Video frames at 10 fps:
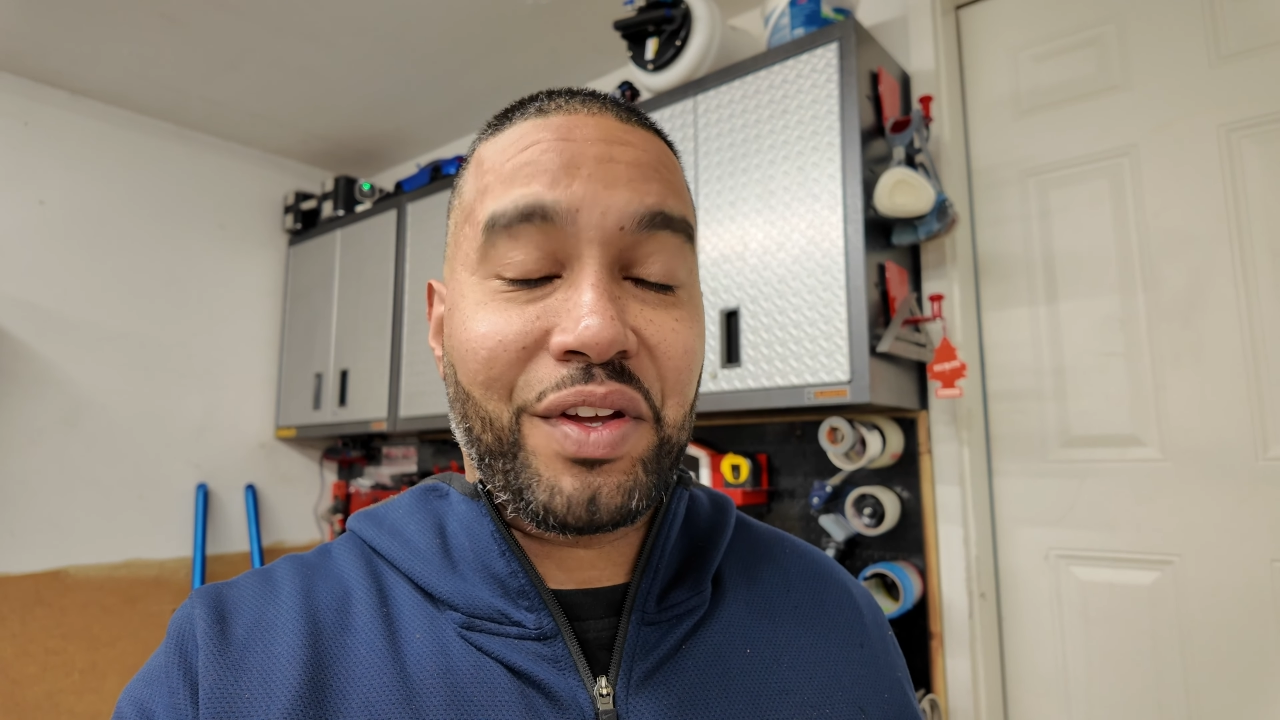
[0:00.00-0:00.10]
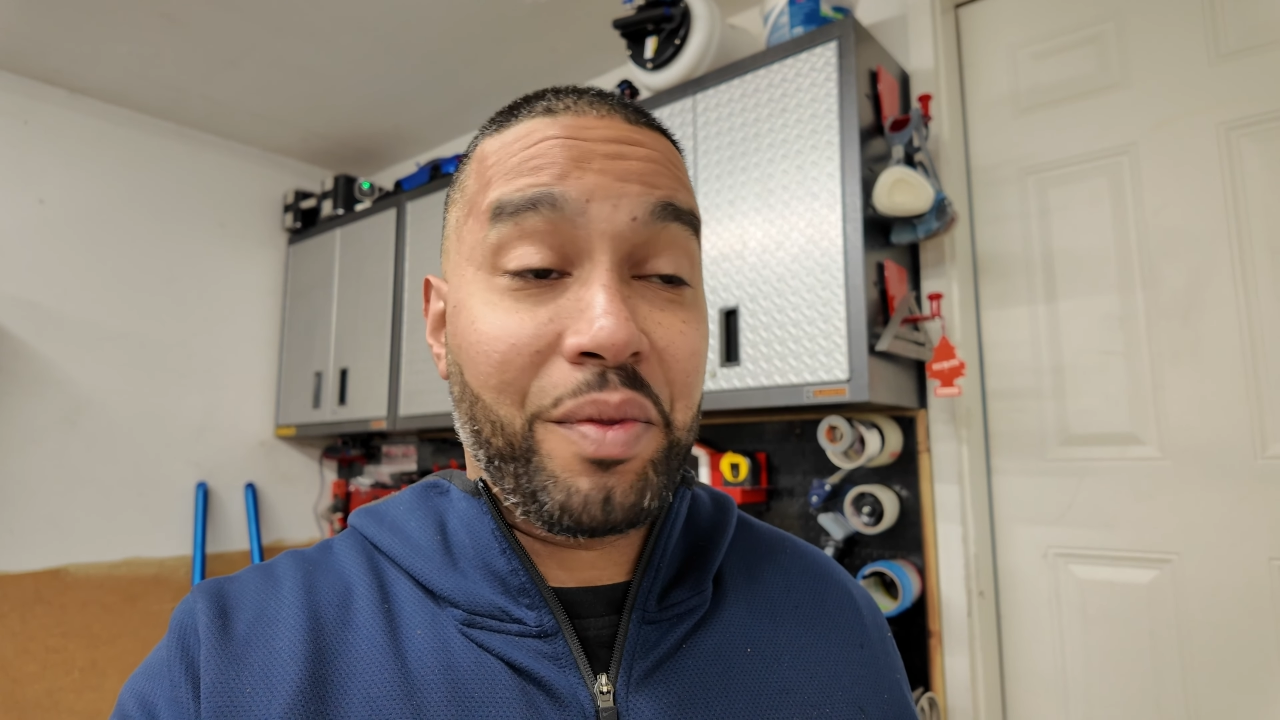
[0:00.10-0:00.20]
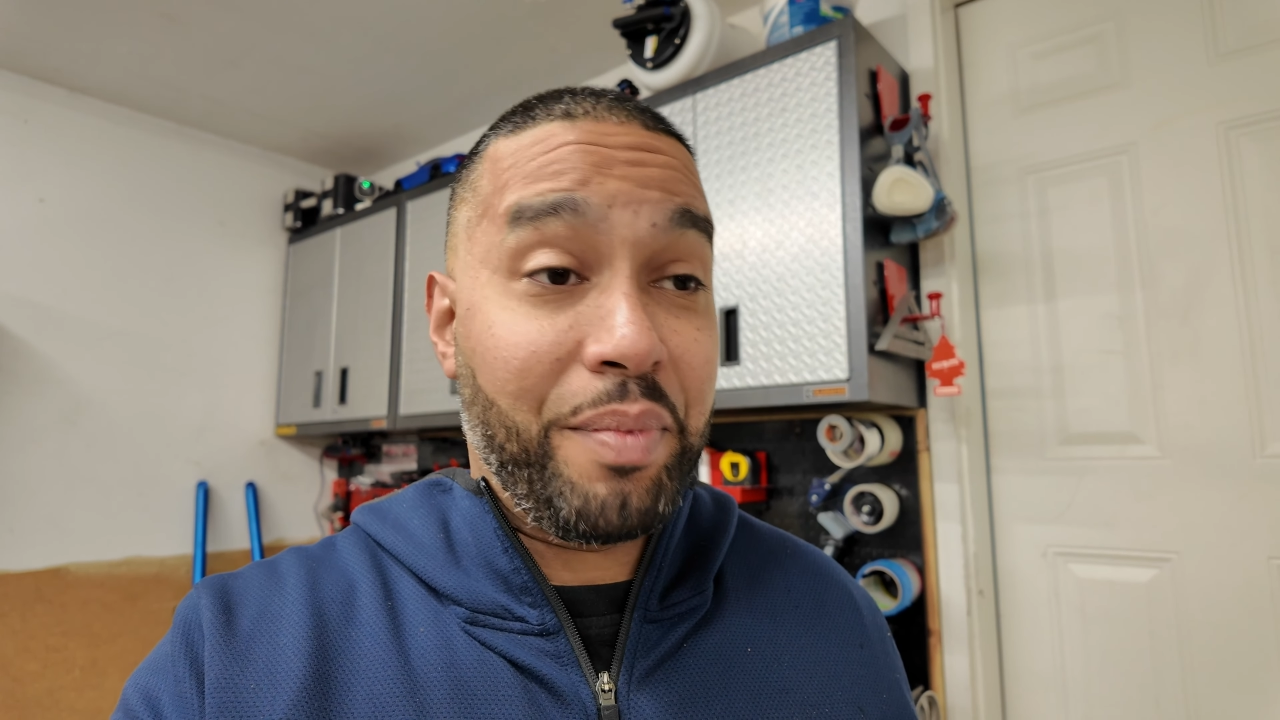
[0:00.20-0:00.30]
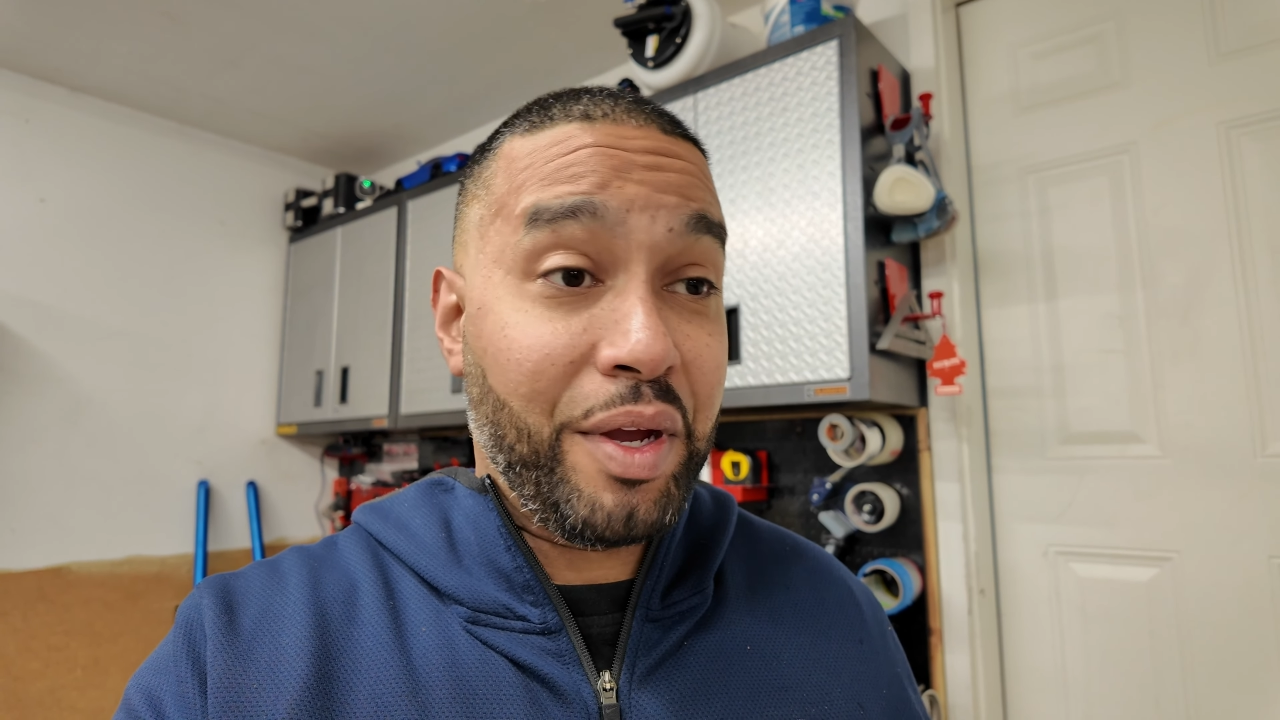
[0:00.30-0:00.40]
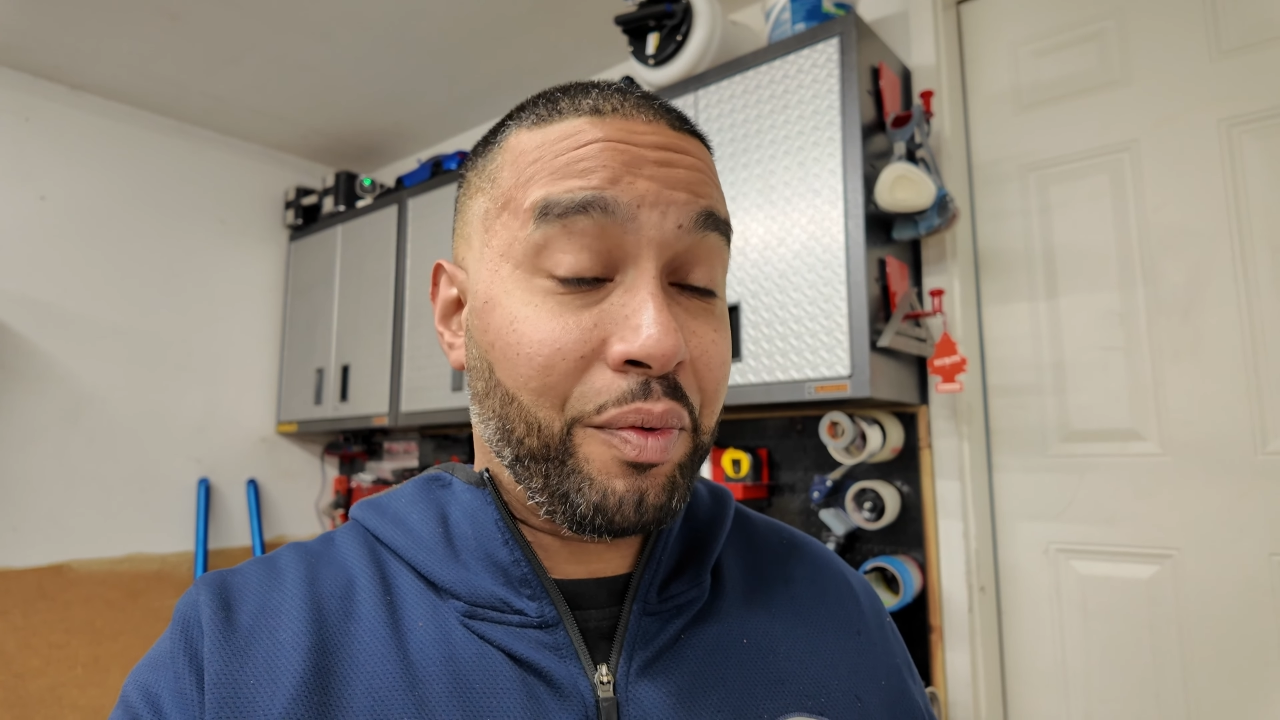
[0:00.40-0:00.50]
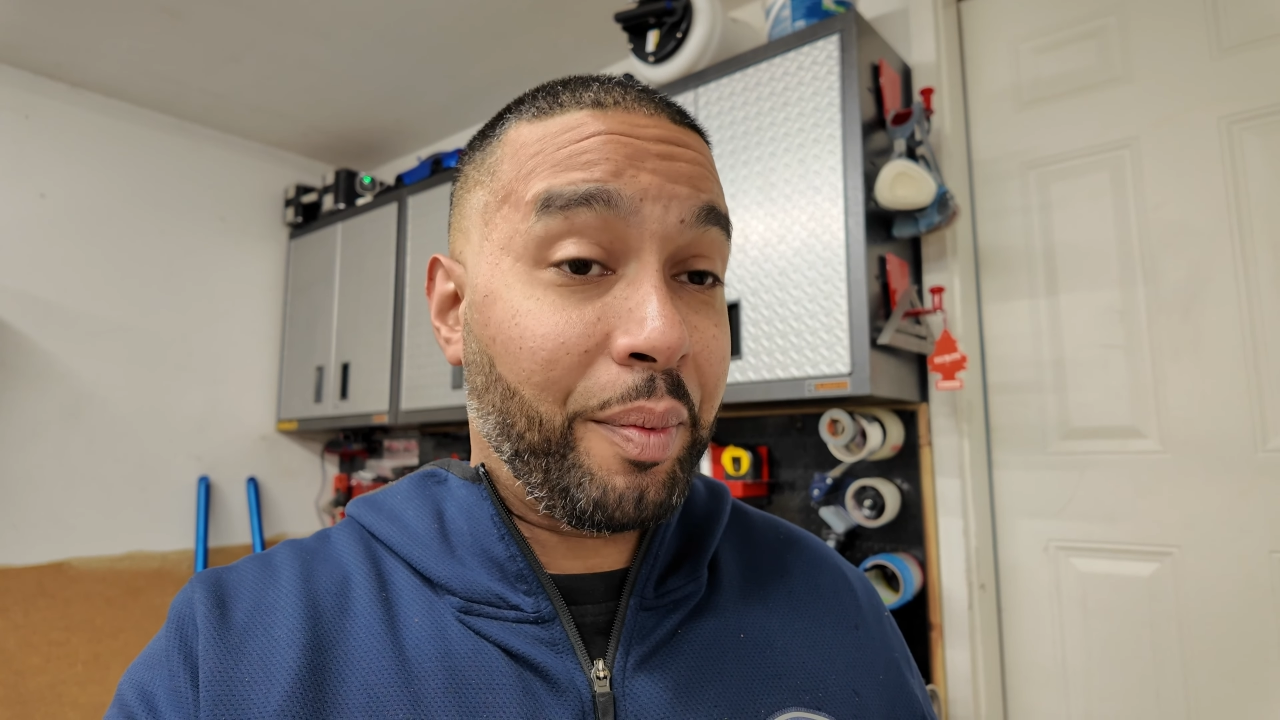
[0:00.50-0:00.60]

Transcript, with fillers: all the big